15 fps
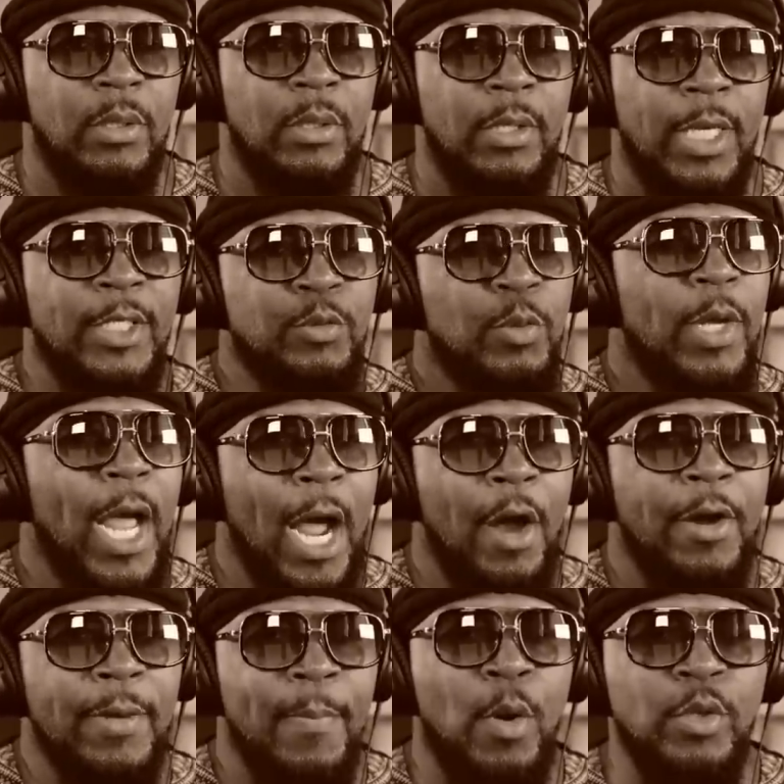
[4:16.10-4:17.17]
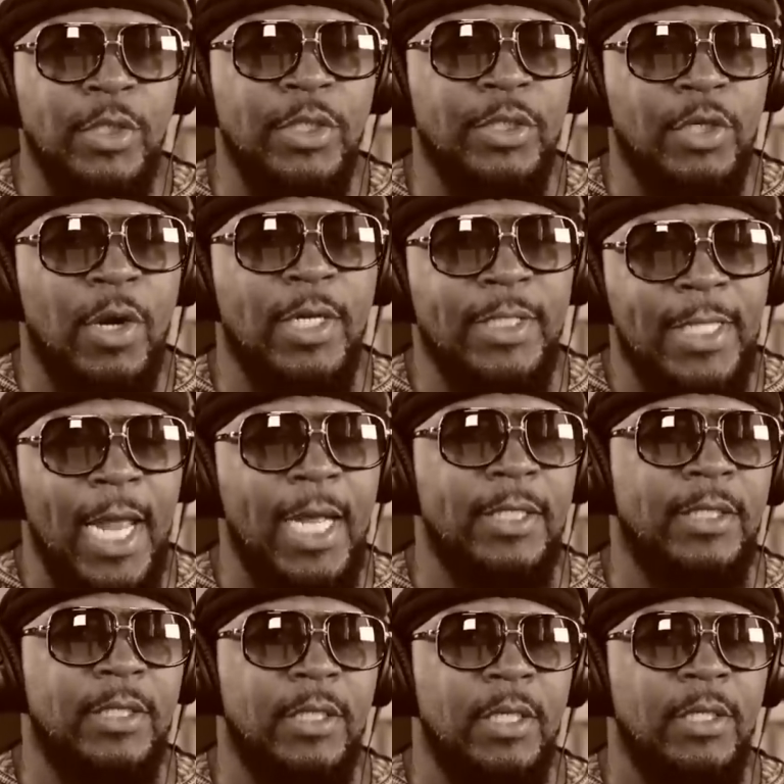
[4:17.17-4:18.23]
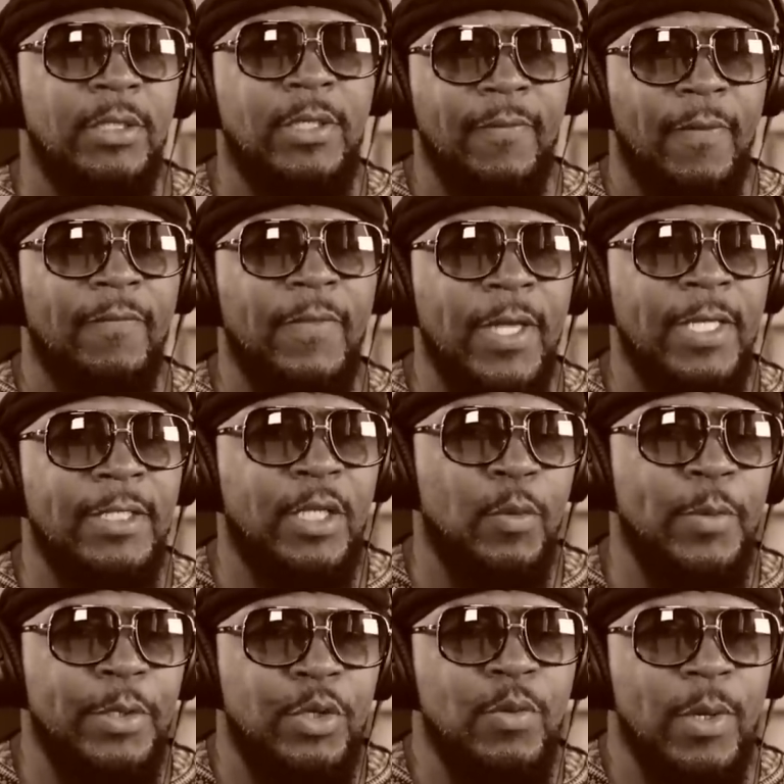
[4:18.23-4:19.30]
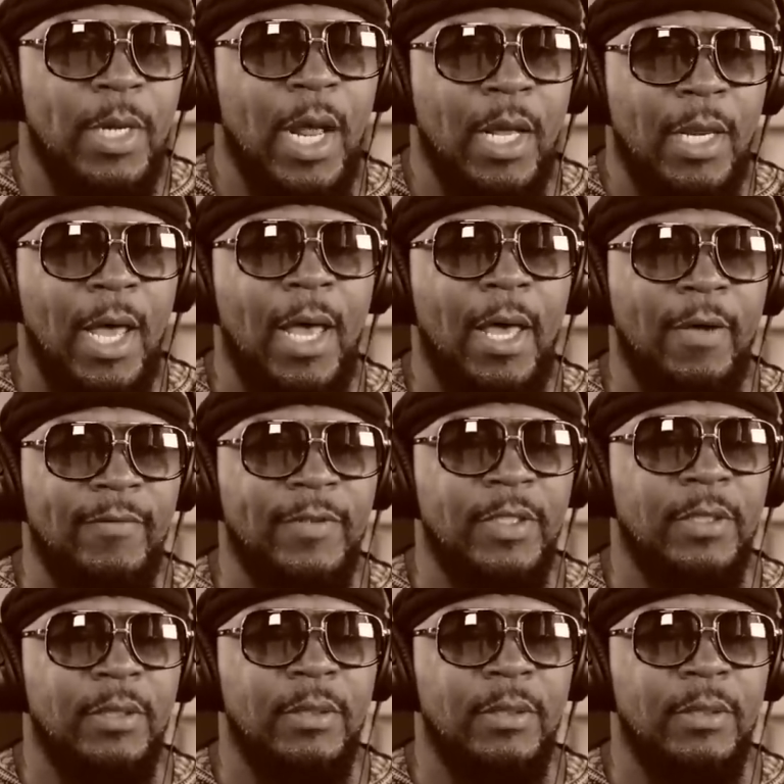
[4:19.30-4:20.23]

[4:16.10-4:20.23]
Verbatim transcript: is when our emotions are attached to the things that we do in our lives.